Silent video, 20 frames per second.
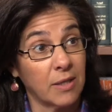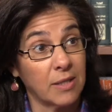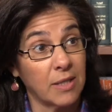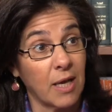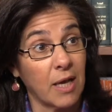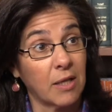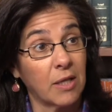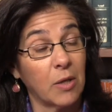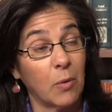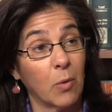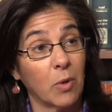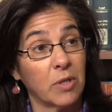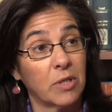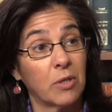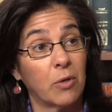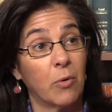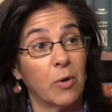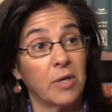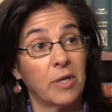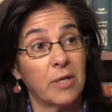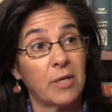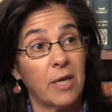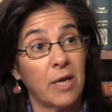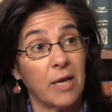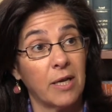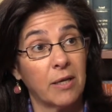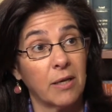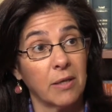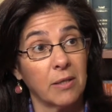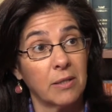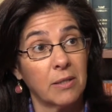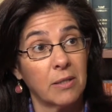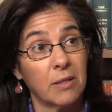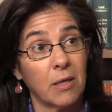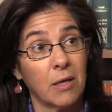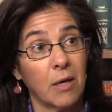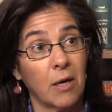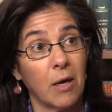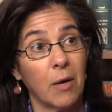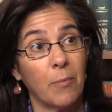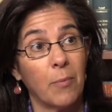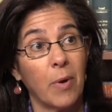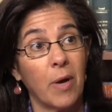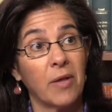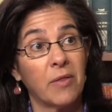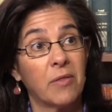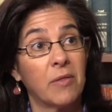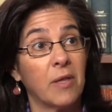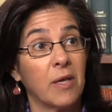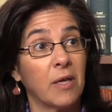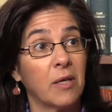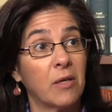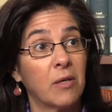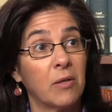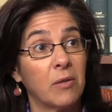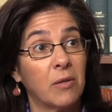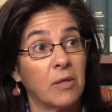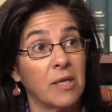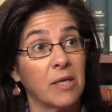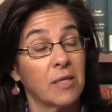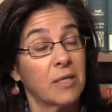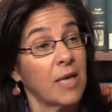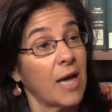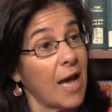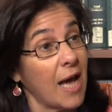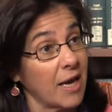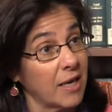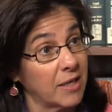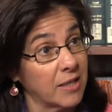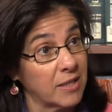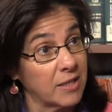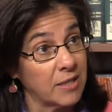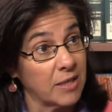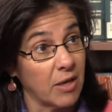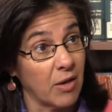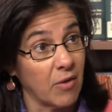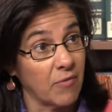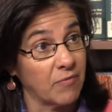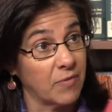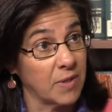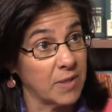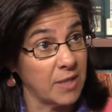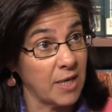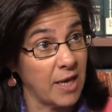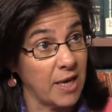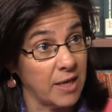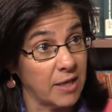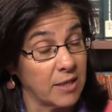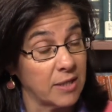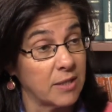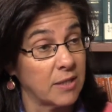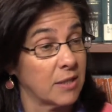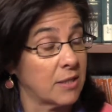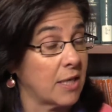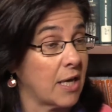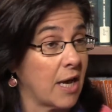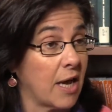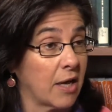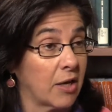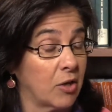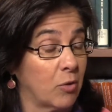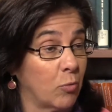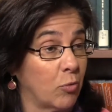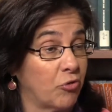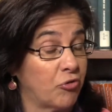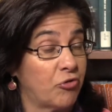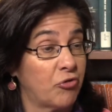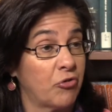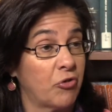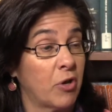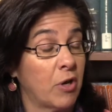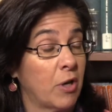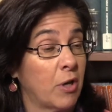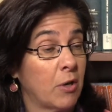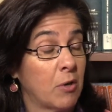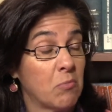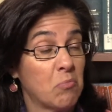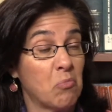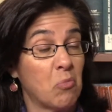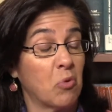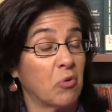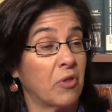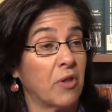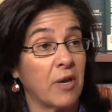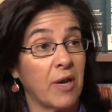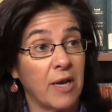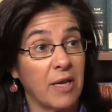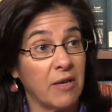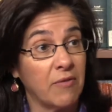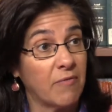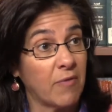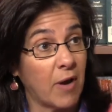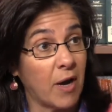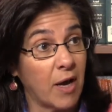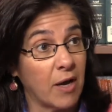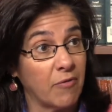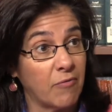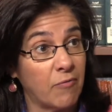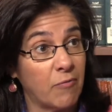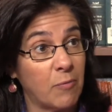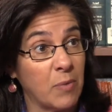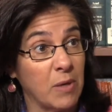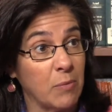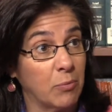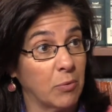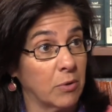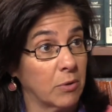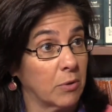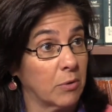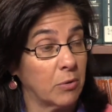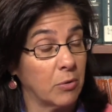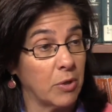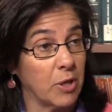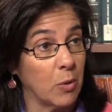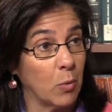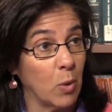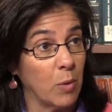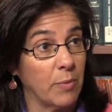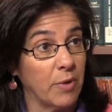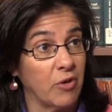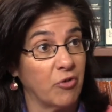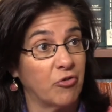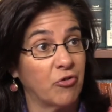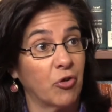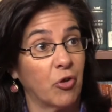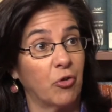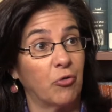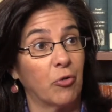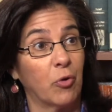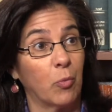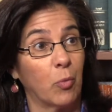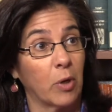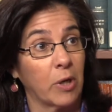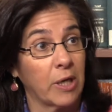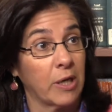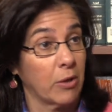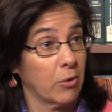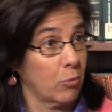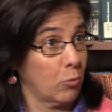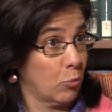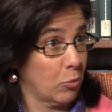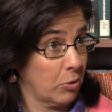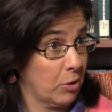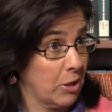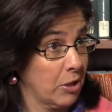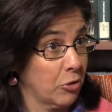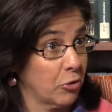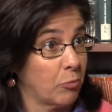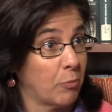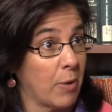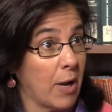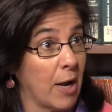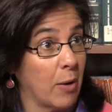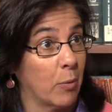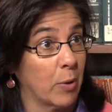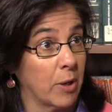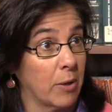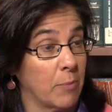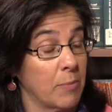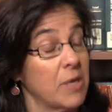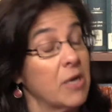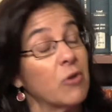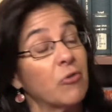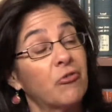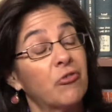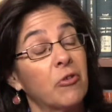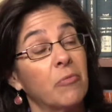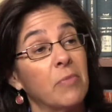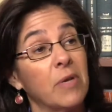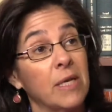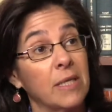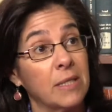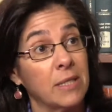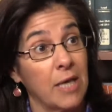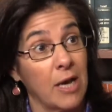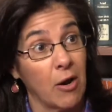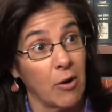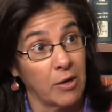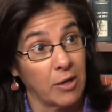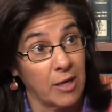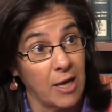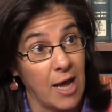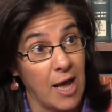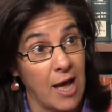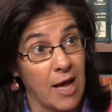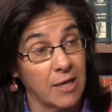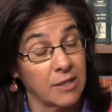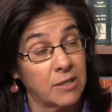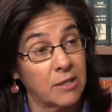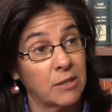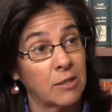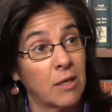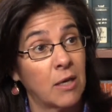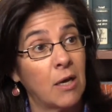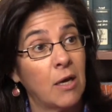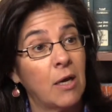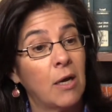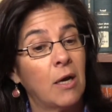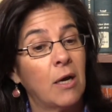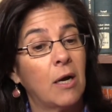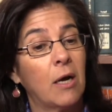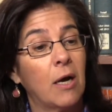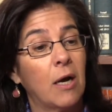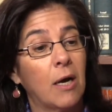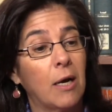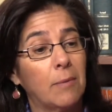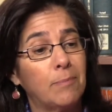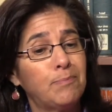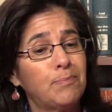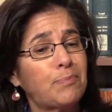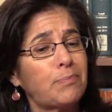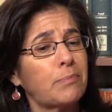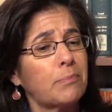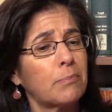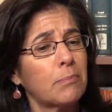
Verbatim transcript: exactly where it's going to take us. Mm-hmm. Uh, I think the attack itself, this heinous attack in which more than 85 people, including women and children, were, ki- were killed by what it appears to be sarin gas. Mm-hmm. Um,